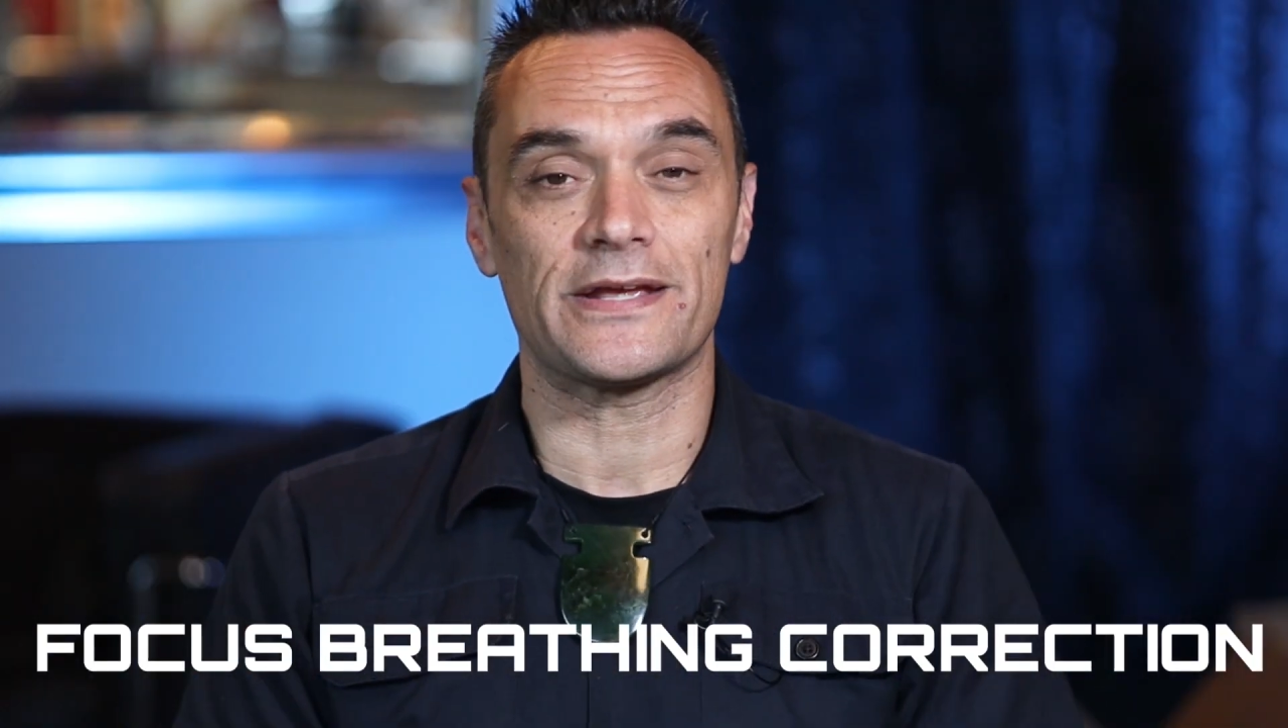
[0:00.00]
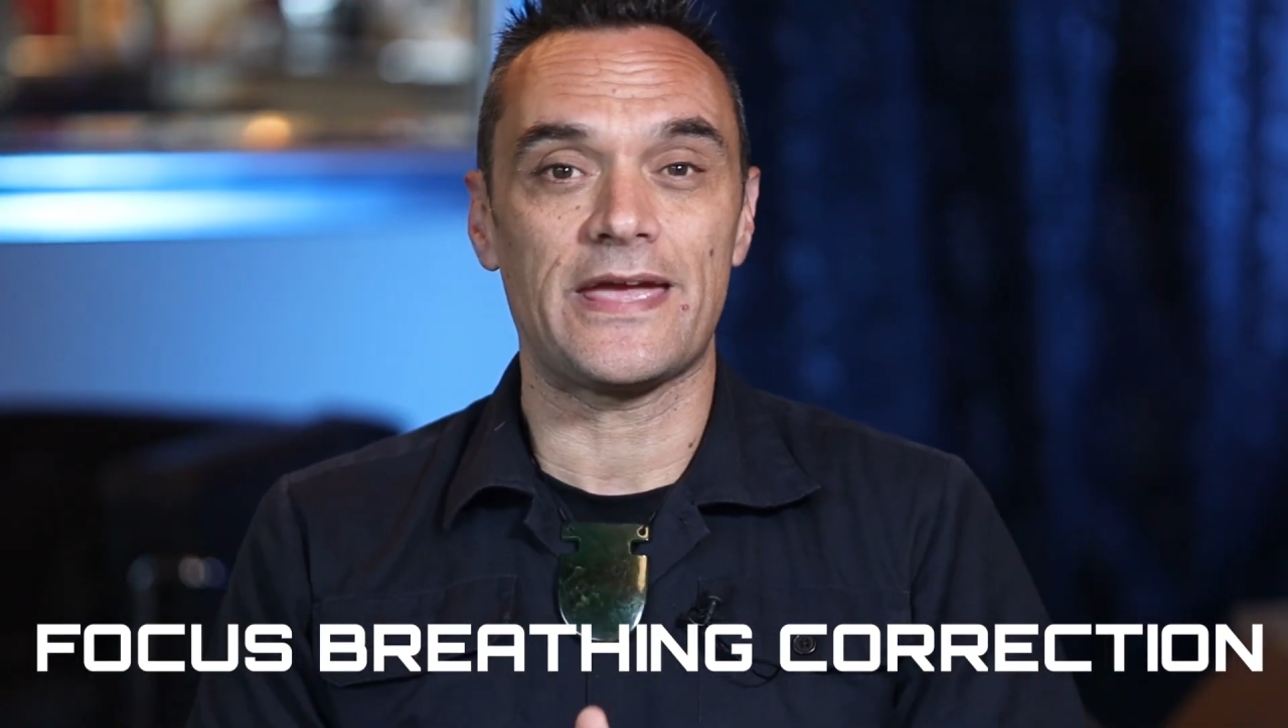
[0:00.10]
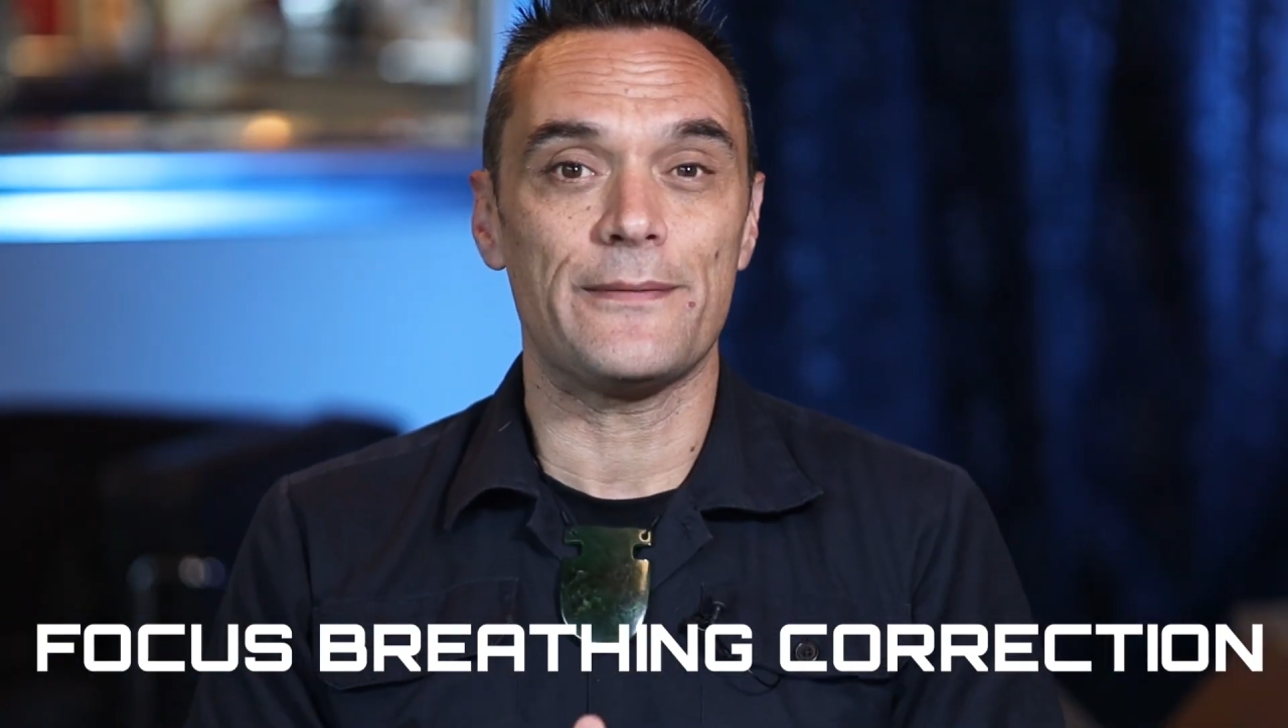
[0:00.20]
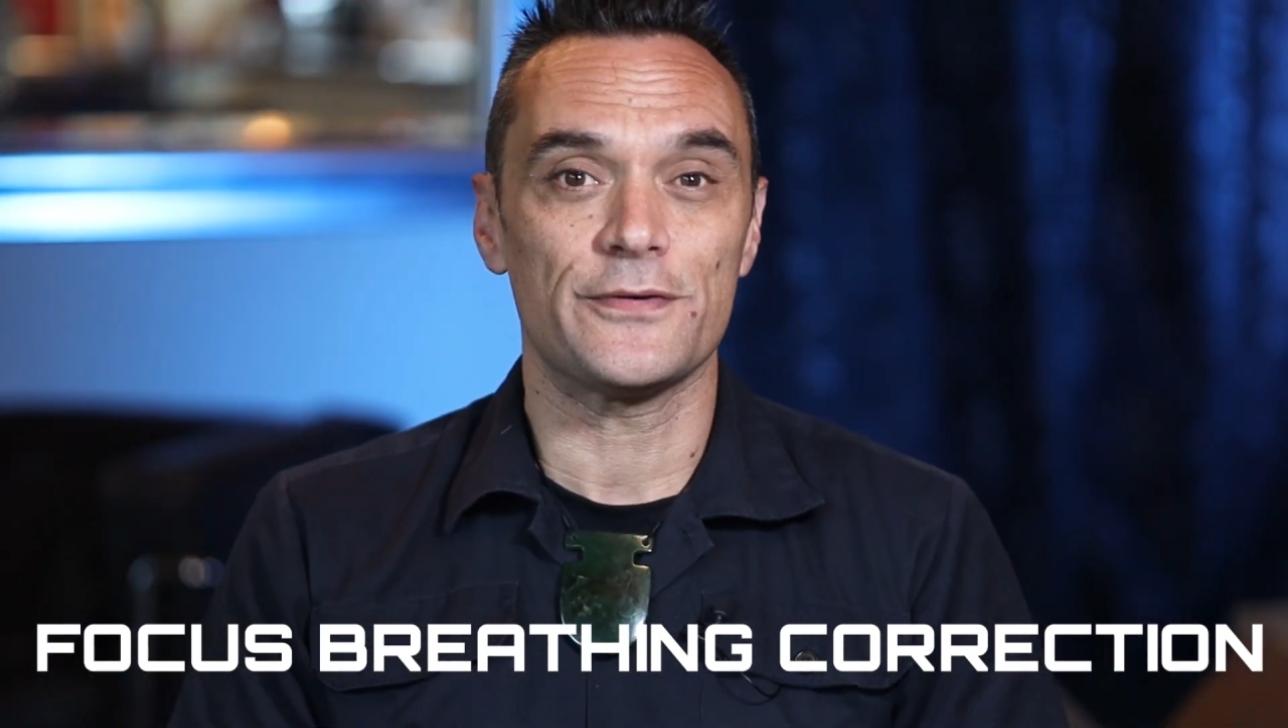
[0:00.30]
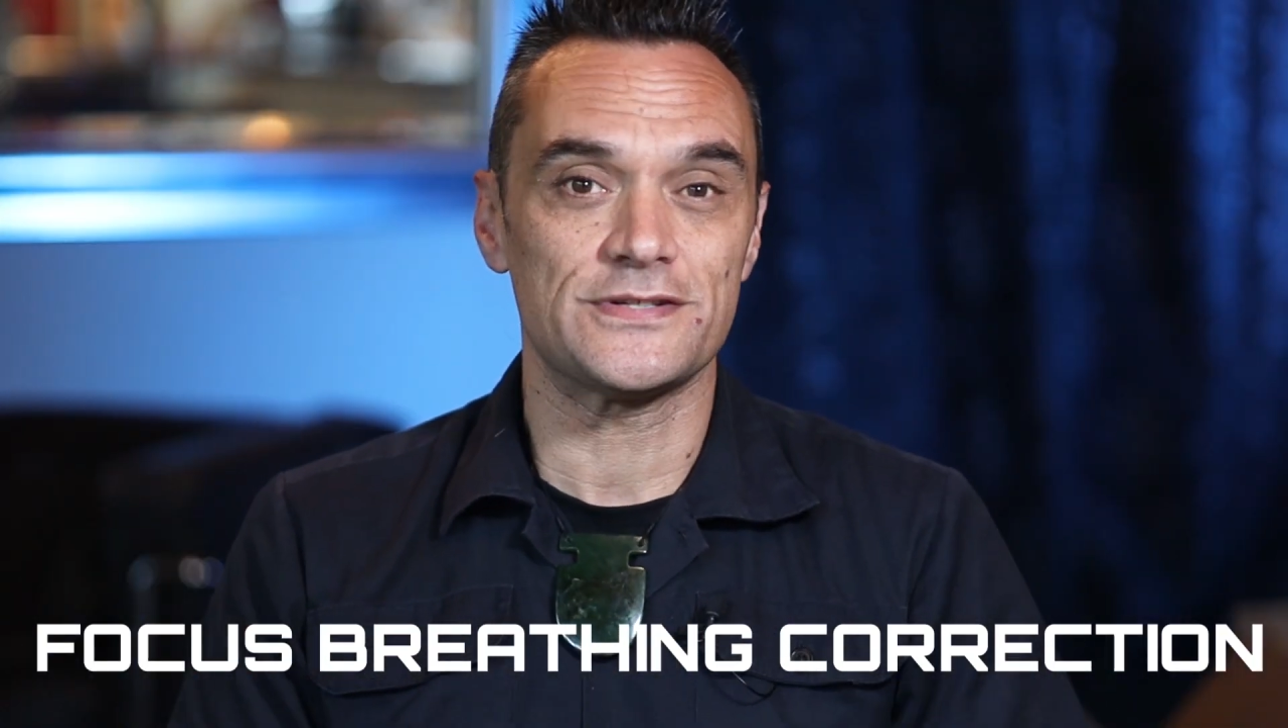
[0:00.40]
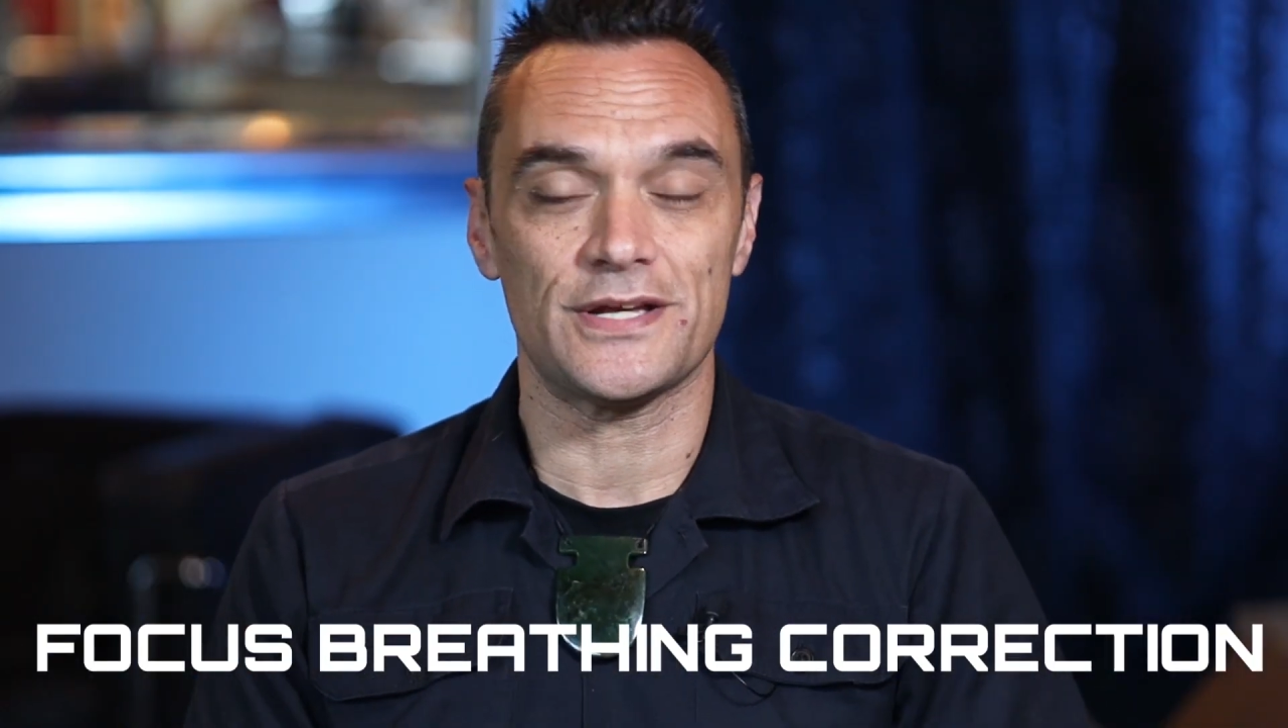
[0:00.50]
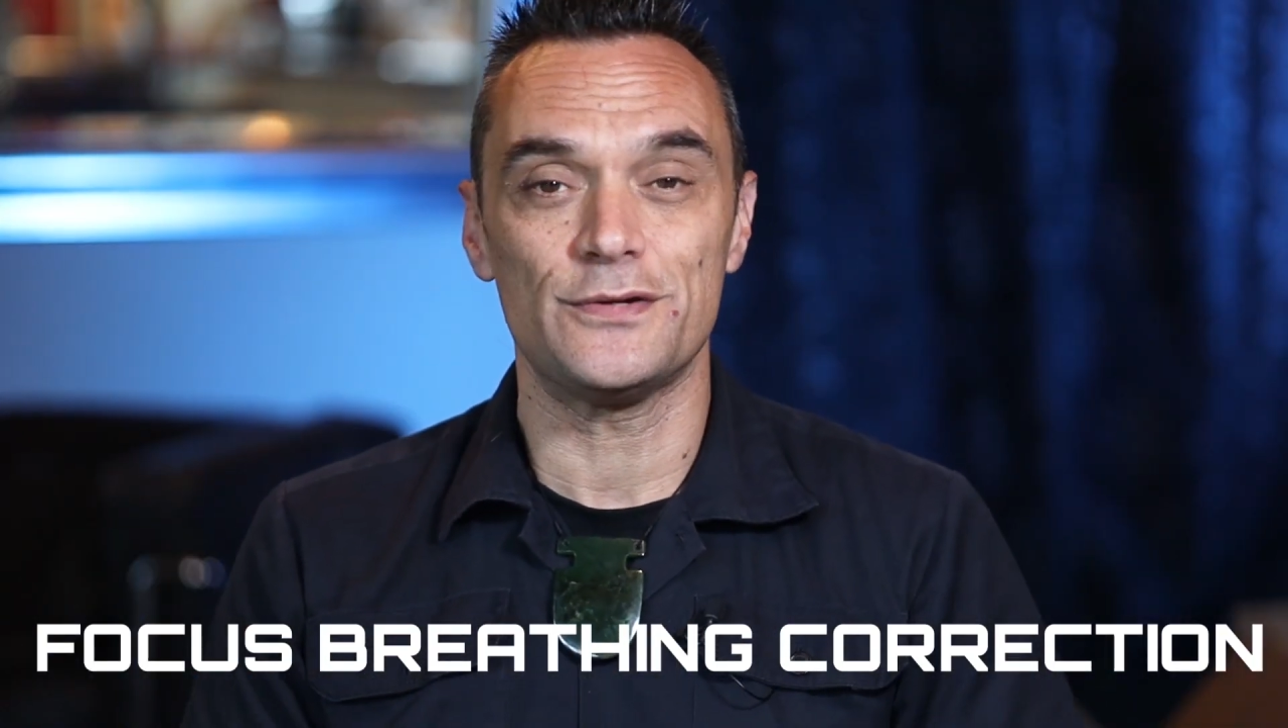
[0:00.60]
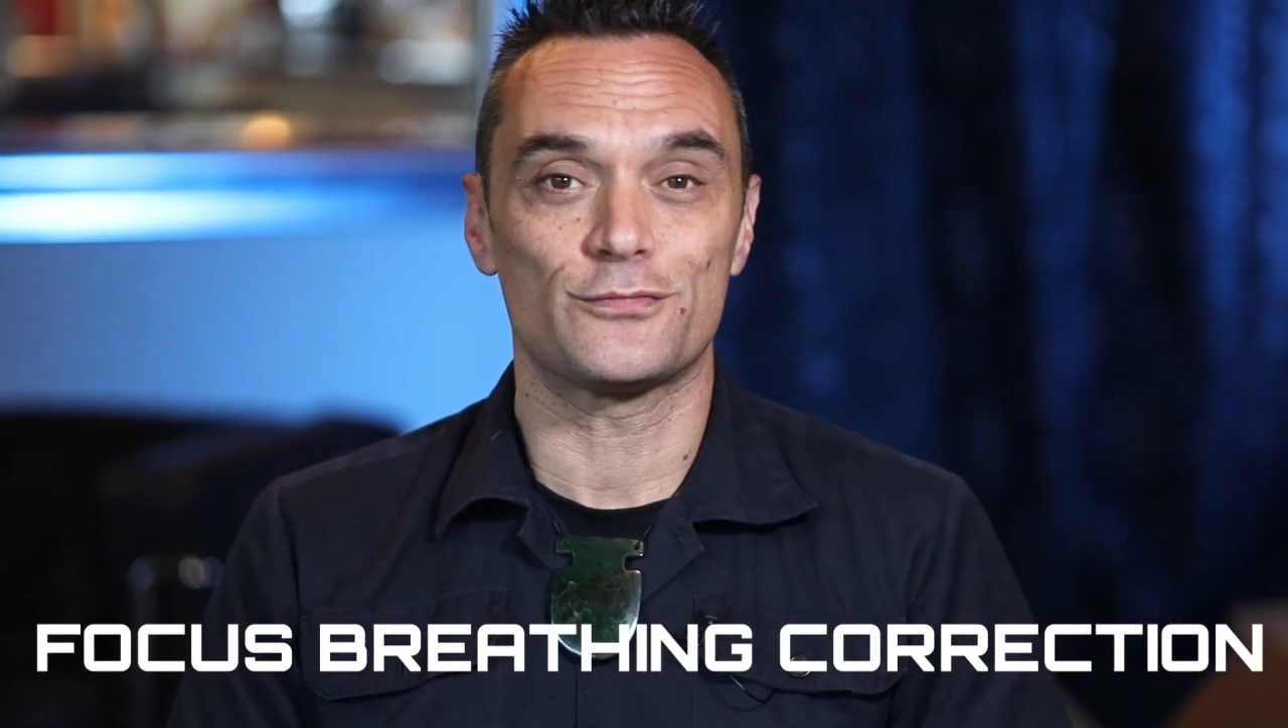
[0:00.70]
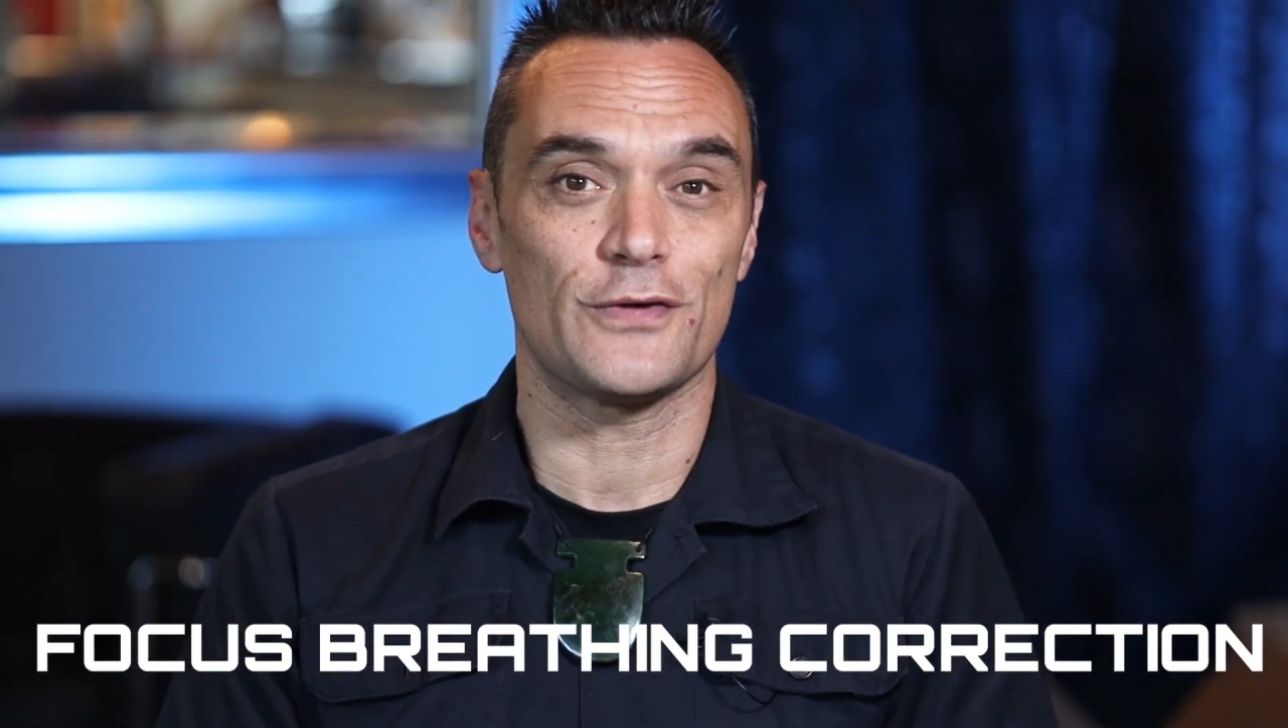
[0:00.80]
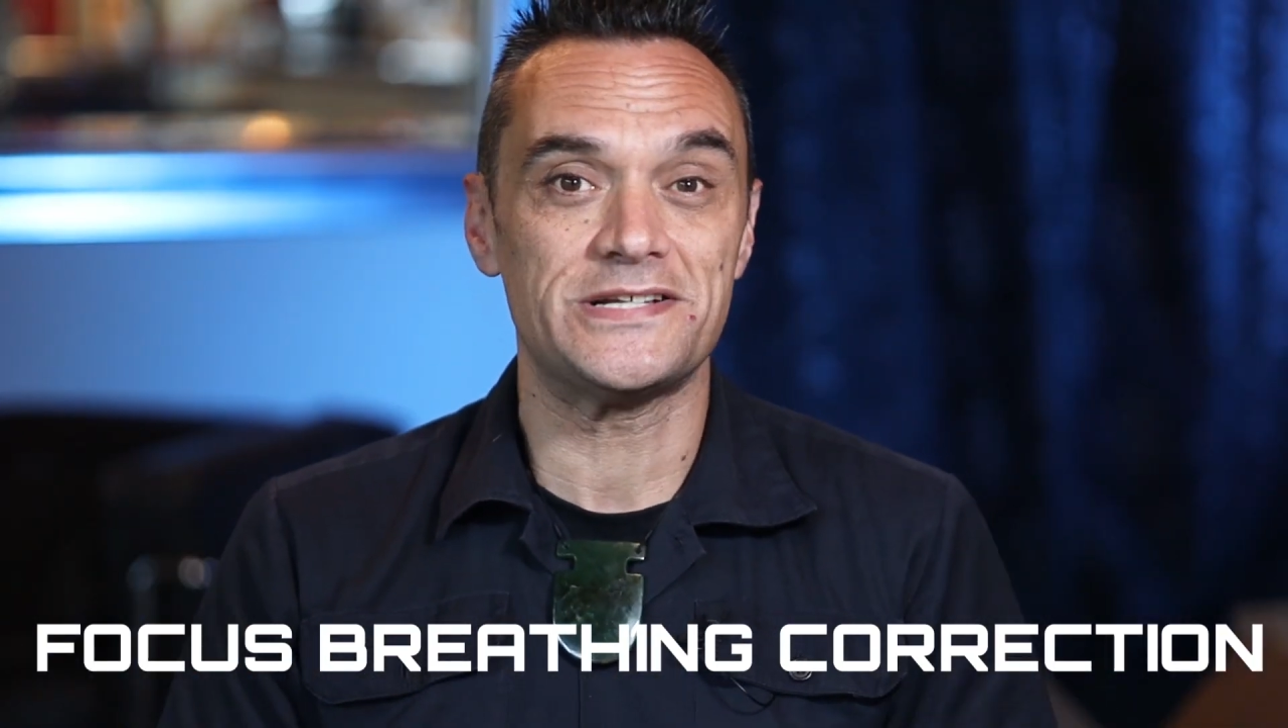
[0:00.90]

cameras in